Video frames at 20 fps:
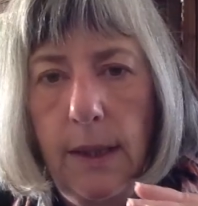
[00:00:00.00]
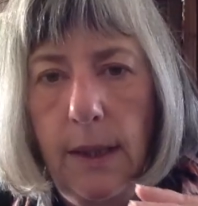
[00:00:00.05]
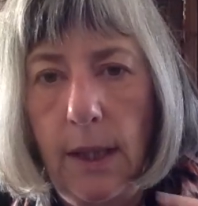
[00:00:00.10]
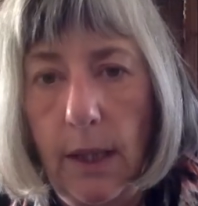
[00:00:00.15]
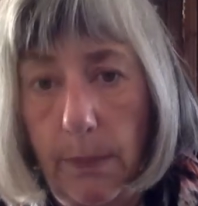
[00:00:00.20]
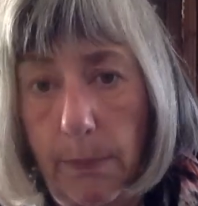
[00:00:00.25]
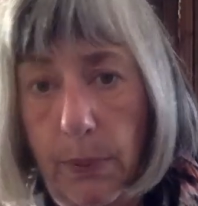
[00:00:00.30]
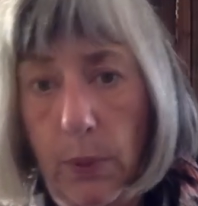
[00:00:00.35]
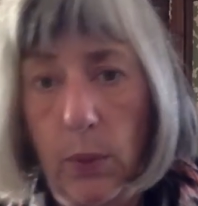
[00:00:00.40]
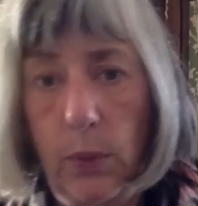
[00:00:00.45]

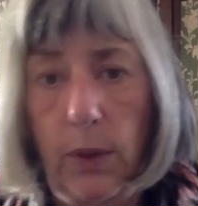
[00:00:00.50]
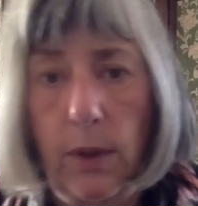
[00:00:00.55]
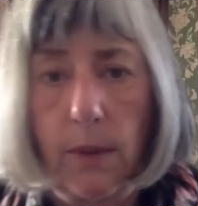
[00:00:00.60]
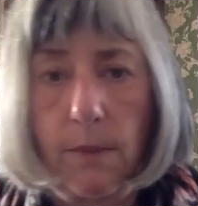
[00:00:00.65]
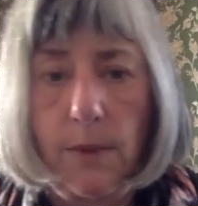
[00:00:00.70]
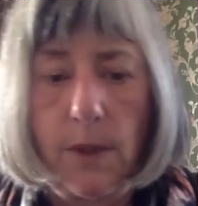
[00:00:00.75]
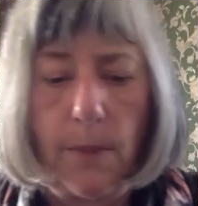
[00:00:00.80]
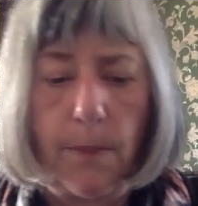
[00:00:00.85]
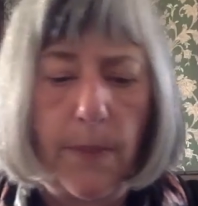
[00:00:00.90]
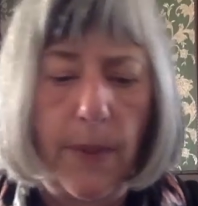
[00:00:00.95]
You put
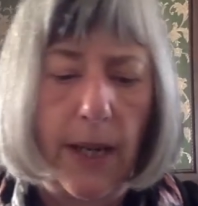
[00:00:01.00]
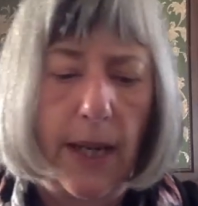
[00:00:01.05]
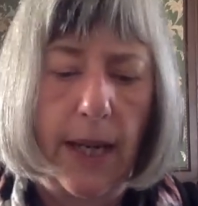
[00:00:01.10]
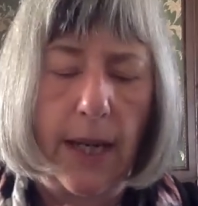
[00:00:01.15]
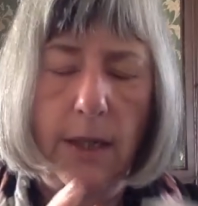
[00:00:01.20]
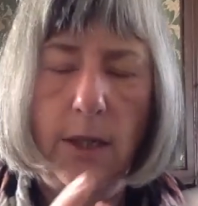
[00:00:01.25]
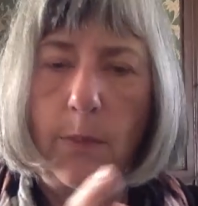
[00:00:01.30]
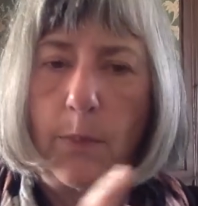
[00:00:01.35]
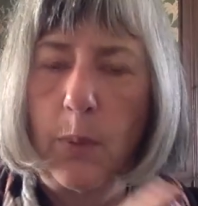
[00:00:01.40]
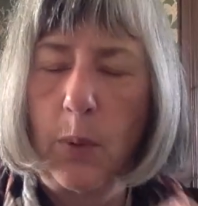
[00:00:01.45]
them to
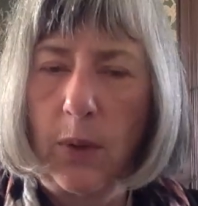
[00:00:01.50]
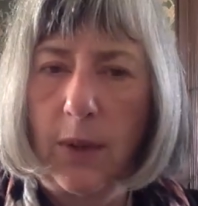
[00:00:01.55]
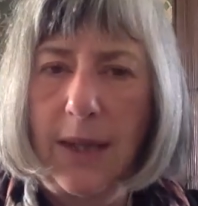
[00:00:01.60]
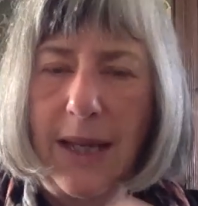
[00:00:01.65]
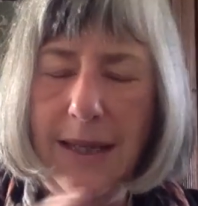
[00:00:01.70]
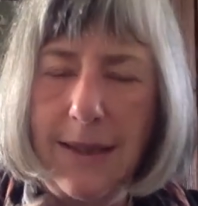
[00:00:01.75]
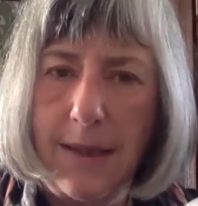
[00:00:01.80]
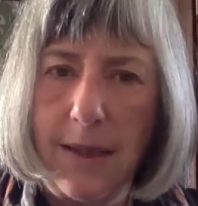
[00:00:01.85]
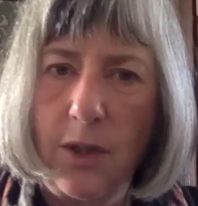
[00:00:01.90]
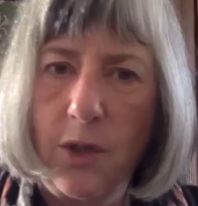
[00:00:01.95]
bed. You put
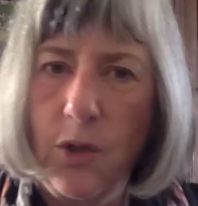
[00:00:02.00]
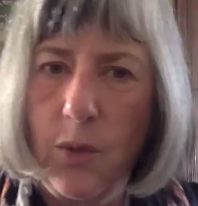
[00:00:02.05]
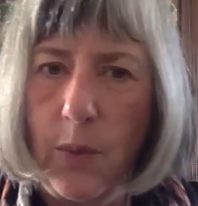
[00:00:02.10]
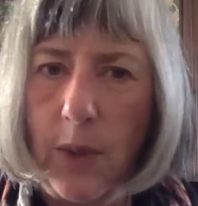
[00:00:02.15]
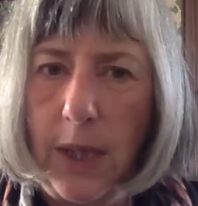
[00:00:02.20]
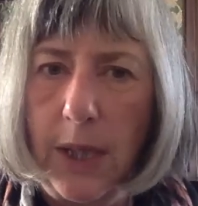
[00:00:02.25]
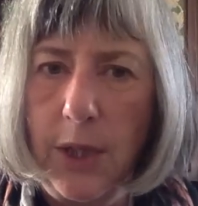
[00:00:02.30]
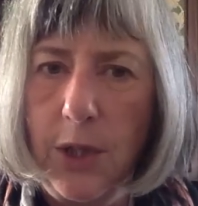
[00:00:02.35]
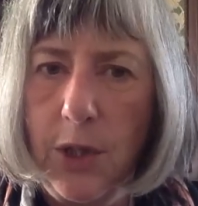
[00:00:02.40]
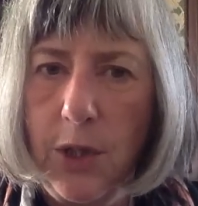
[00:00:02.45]
that
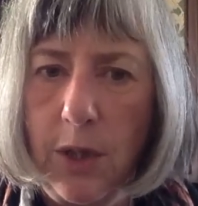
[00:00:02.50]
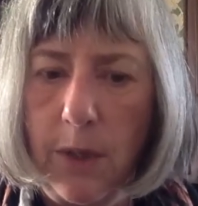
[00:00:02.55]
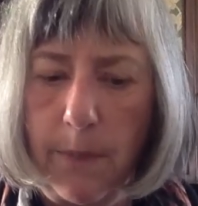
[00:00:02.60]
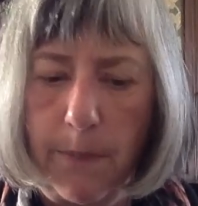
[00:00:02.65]
situation